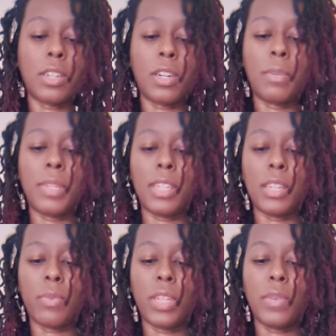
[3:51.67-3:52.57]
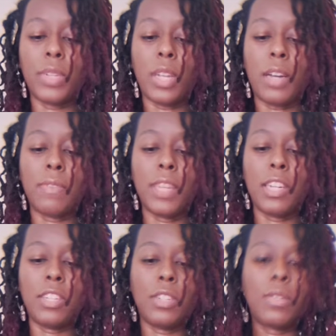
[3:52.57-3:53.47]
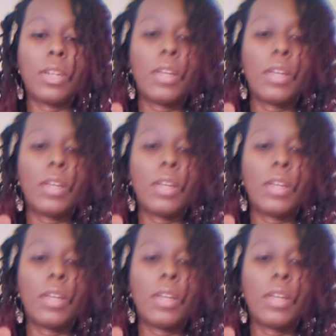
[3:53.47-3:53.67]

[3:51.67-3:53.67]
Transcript: term. It doesn't really resolve the issue.